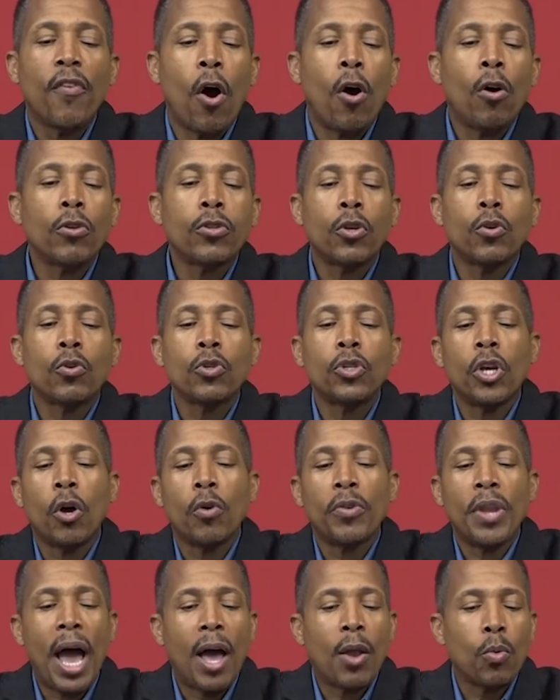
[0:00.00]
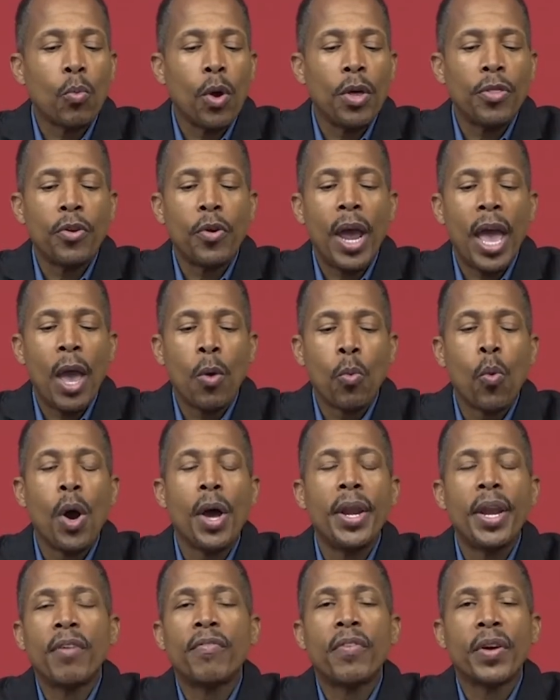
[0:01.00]
also shall not wither, and
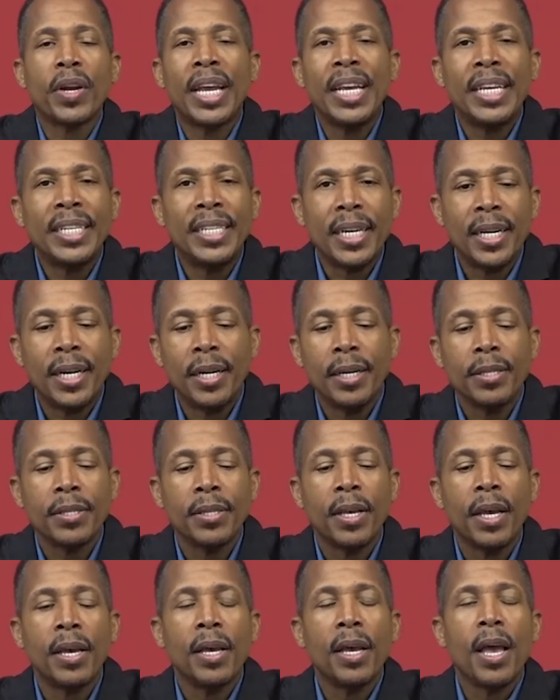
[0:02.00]
whatever he does,